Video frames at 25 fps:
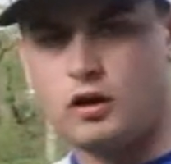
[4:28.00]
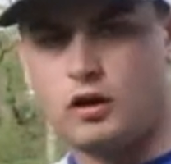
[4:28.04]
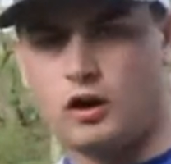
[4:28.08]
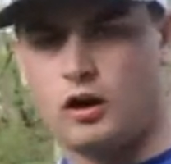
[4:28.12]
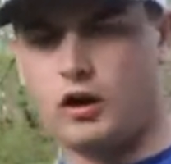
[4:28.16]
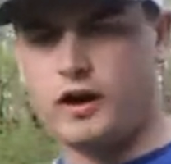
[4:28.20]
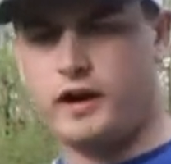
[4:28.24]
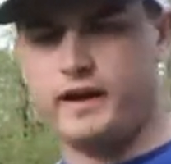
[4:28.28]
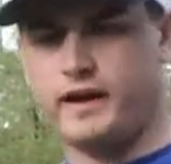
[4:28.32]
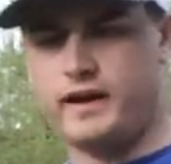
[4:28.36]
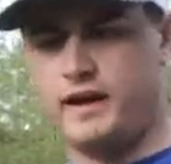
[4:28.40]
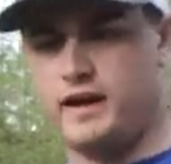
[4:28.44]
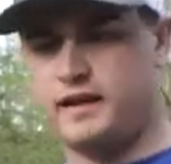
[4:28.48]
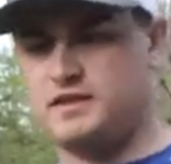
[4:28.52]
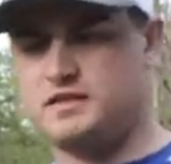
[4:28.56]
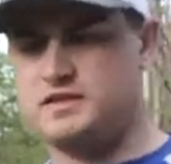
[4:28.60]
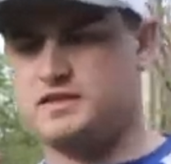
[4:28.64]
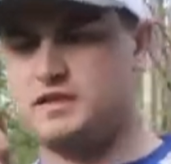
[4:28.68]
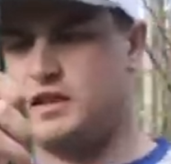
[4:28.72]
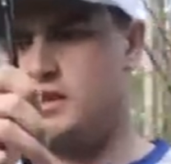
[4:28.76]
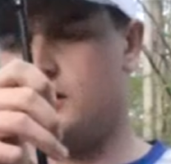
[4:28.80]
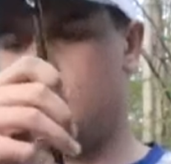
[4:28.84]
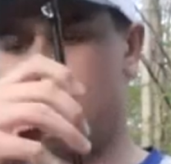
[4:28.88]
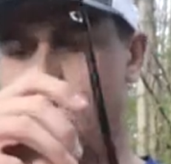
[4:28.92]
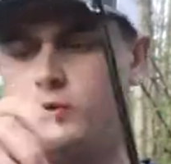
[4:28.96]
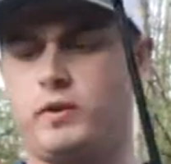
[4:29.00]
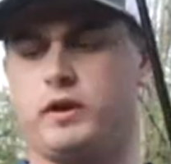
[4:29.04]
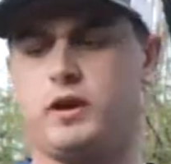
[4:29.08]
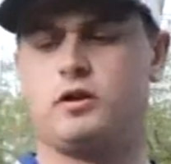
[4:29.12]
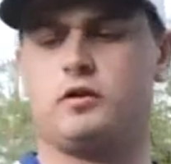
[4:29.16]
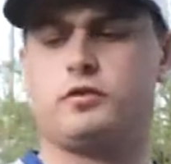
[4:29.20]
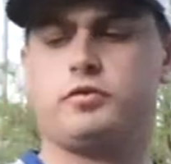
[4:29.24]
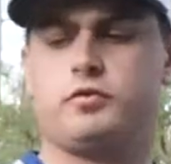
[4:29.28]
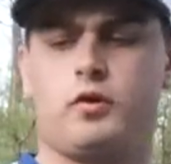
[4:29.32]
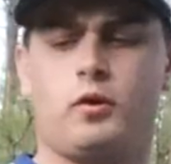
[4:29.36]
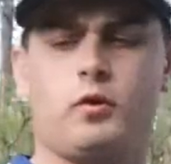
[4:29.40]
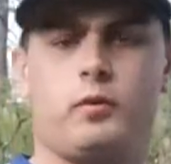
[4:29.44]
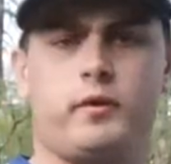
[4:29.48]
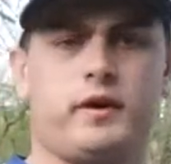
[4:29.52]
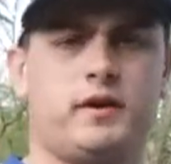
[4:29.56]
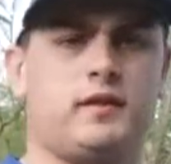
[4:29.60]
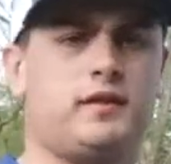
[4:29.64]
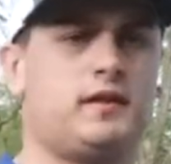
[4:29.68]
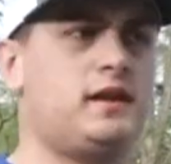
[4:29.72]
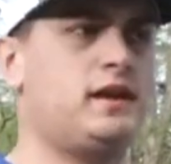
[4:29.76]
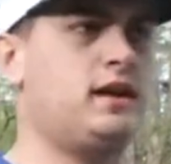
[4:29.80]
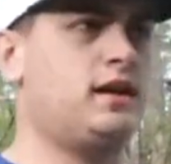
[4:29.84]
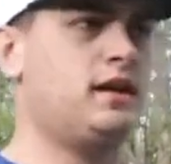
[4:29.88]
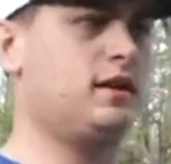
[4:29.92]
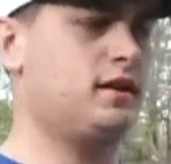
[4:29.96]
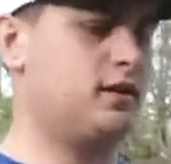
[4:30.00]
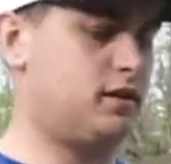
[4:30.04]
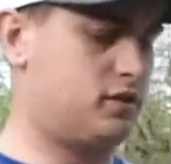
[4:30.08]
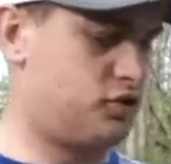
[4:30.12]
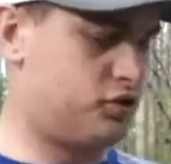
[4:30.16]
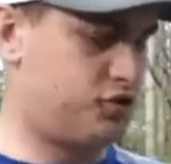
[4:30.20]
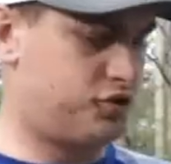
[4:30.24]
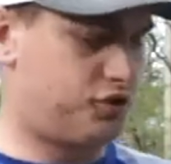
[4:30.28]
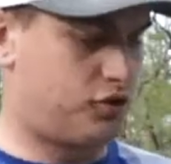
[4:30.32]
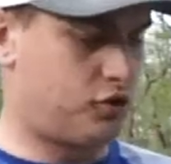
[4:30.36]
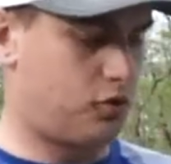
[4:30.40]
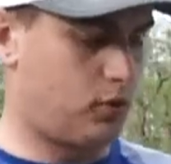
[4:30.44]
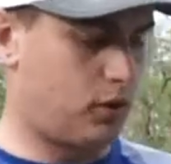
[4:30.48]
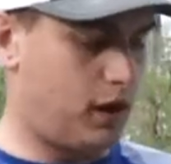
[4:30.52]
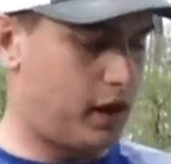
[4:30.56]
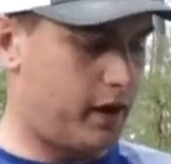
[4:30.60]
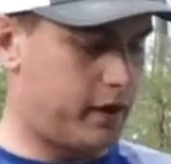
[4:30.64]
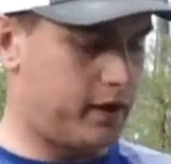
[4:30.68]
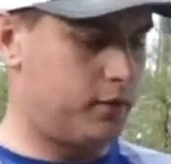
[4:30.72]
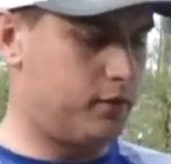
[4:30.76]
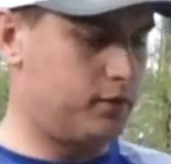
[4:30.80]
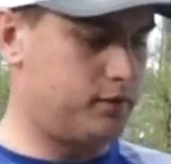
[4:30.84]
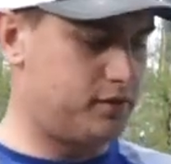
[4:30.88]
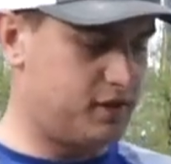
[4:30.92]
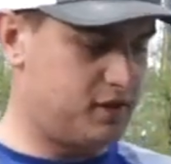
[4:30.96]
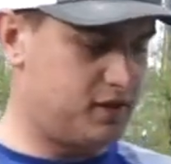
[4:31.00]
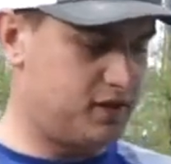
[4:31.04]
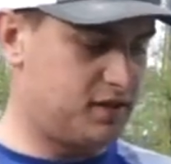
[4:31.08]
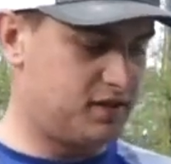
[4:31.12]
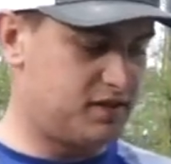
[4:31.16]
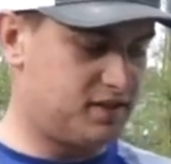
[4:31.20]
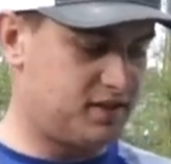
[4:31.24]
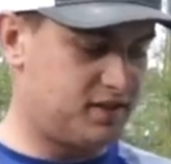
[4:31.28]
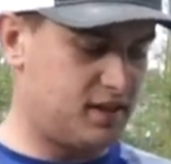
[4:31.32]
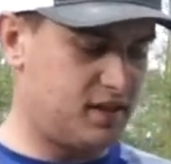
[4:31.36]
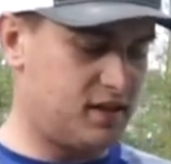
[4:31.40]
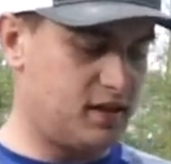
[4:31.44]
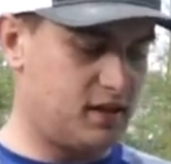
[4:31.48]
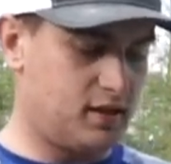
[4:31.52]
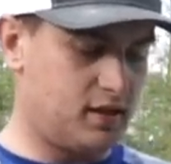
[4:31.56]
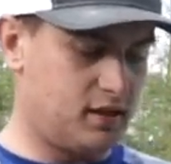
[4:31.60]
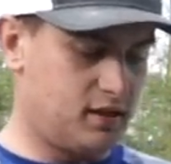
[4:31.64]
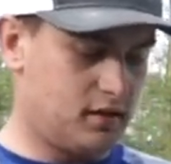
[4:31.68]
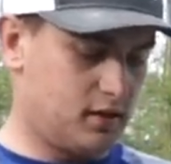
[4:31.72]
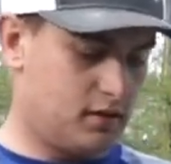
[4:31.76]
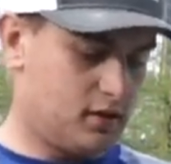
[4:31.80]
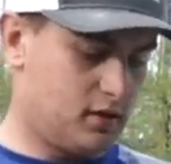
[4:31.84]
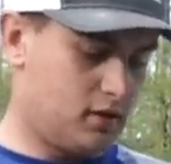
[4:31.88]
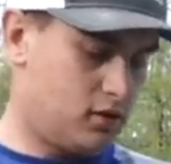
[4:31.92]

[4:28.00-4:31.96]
all right guys so we are throwing the curado dc